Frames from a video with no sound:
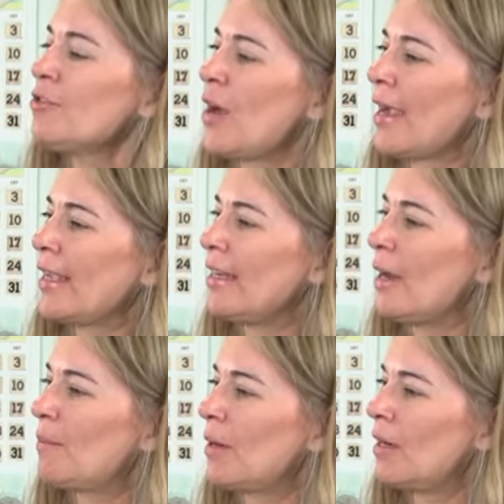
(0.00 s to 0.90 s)
tracking
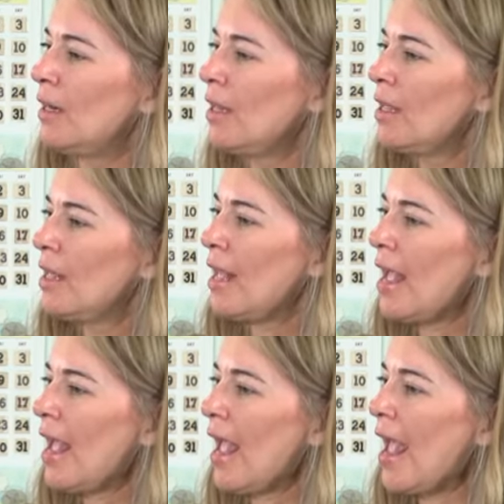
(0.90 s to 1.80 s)
number
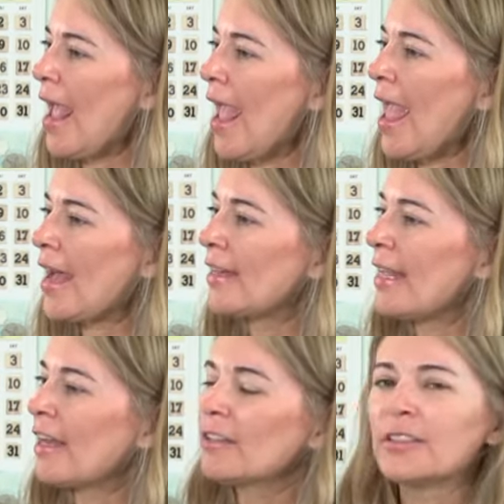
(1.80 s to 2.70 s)
and
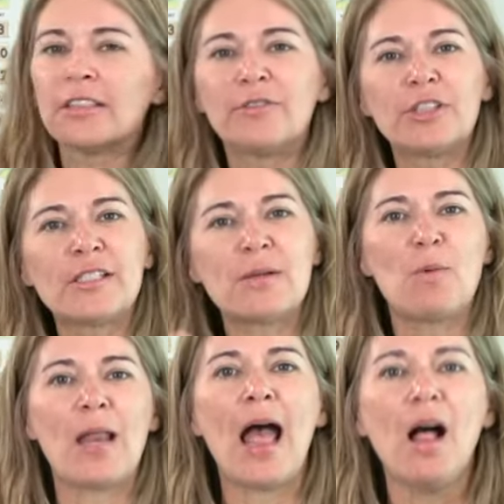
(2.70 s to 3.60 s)
it got delivered to
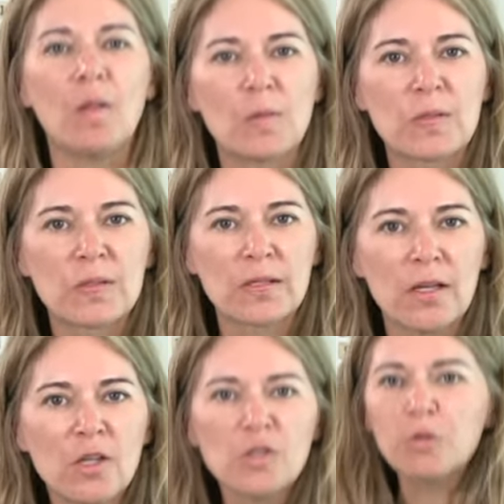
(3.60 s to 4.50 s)
someone else.
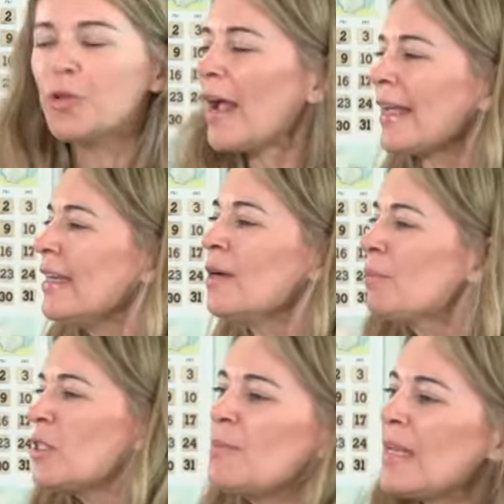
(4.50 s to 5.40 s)
So tracking
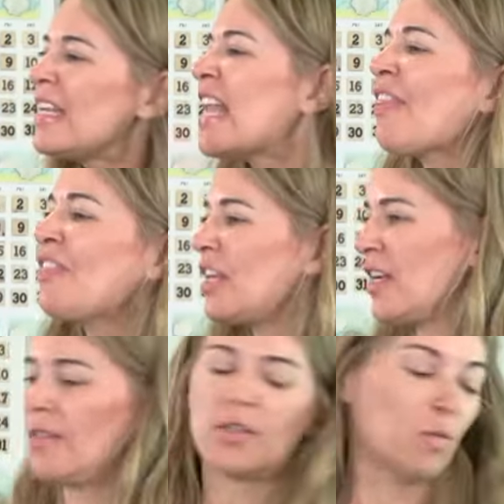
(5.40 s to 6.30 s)
numbers mean nothing
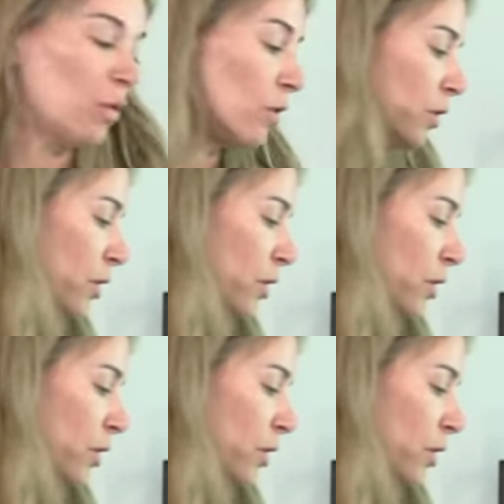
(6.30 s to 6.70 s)
in this world.